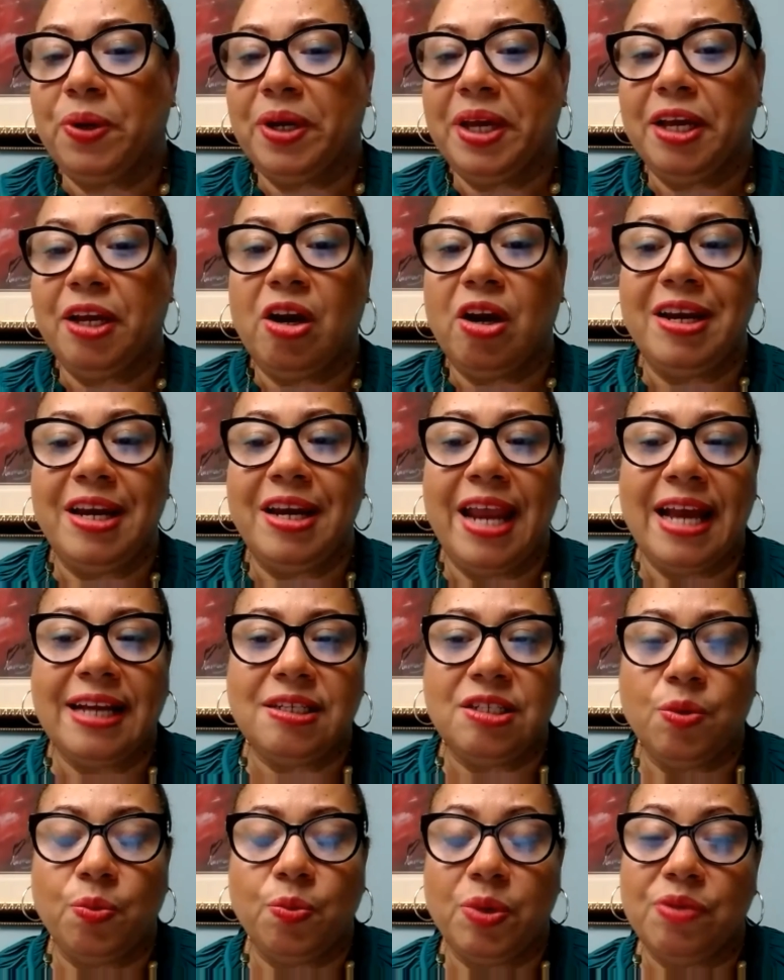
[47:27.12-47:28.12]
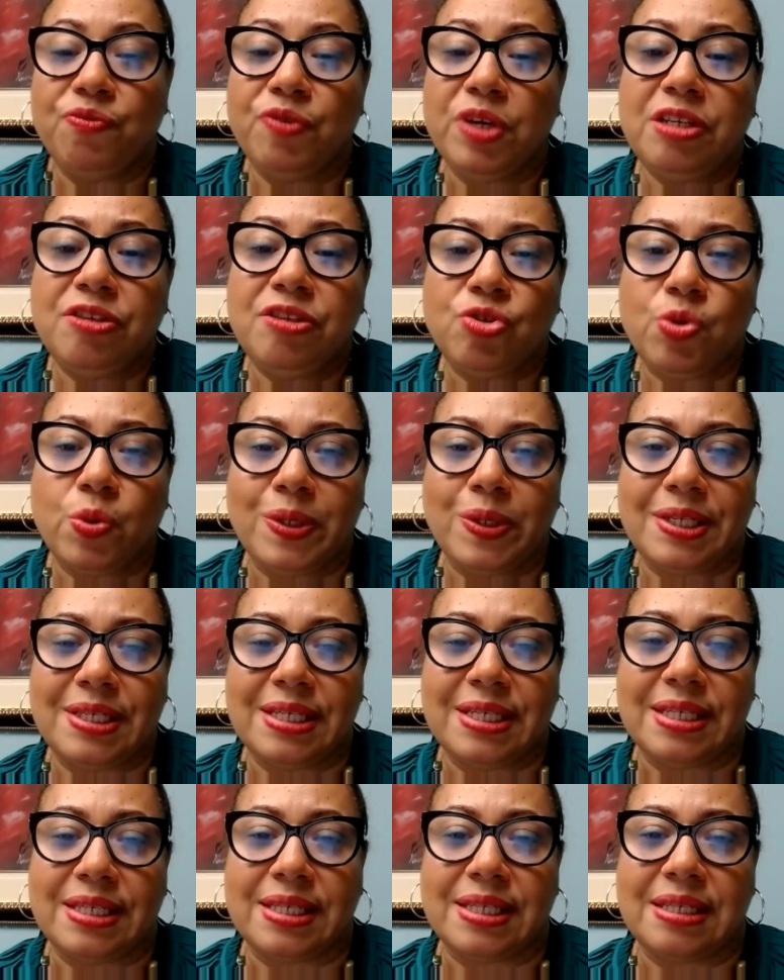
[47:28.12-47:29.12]
can connect you with
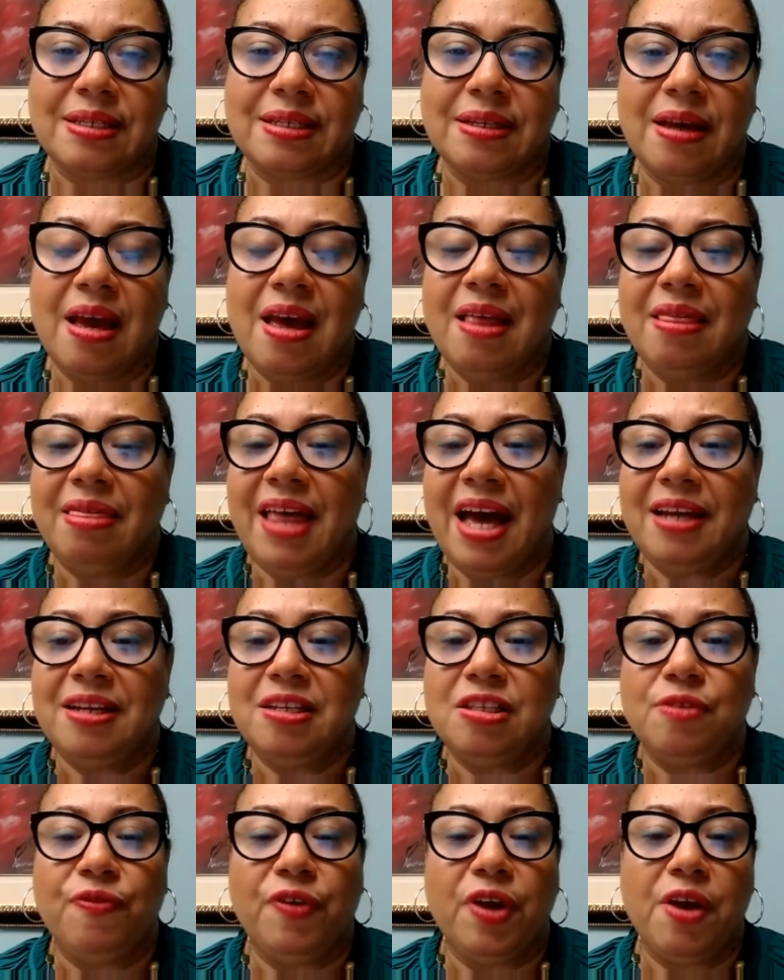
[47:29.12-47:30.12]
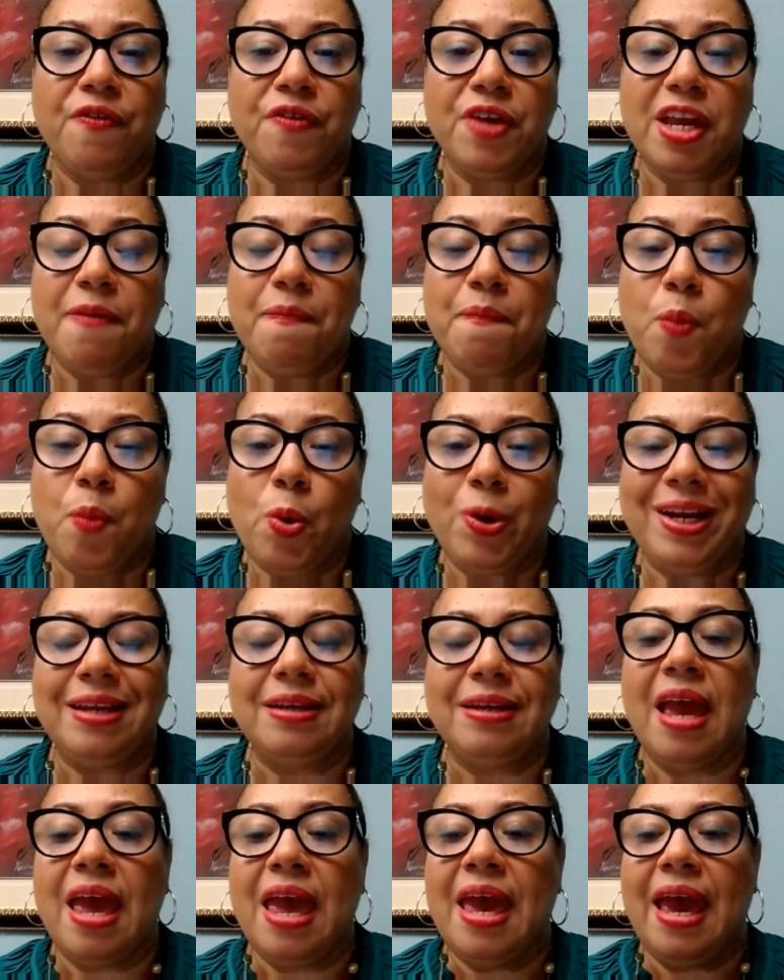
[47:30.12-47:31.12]
resources. That is very
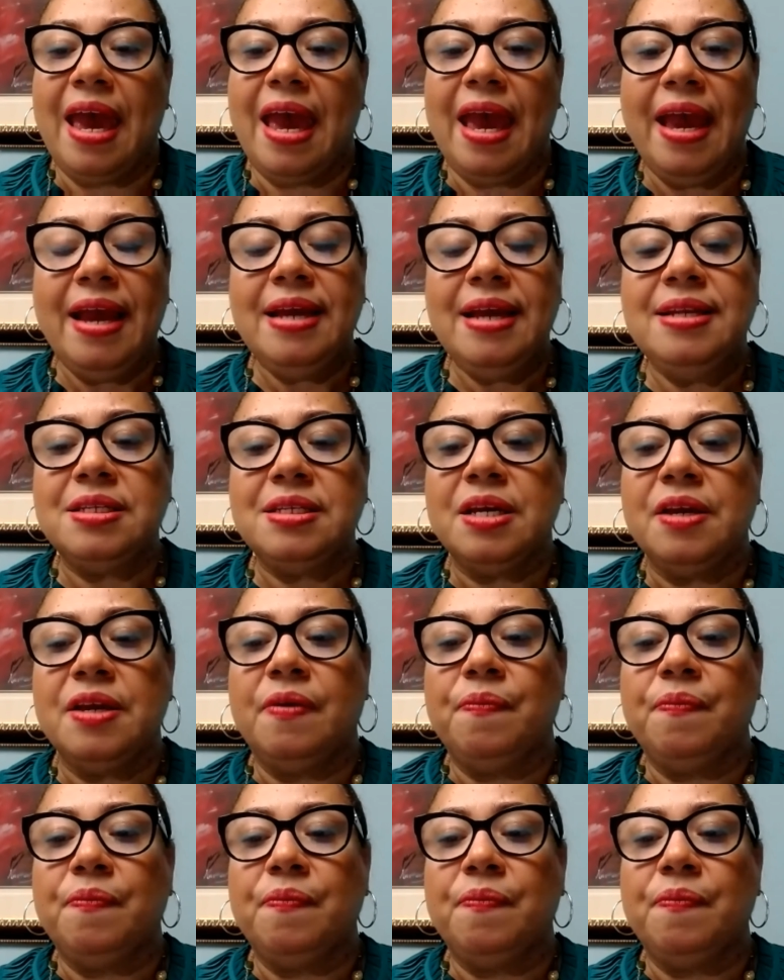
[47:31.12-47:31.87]
important. And